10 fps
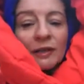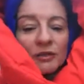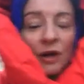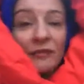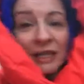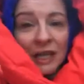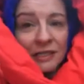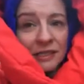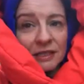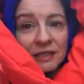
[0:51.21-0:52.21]
and driving
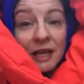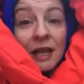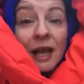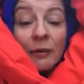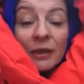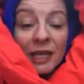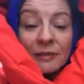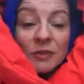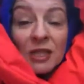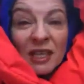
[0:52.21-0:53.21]
license and we
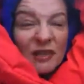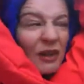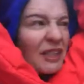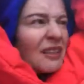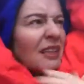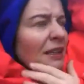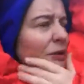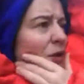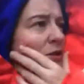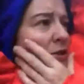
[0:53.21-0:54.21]
get them certified. I think
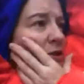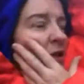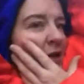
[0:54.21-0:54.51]
it costs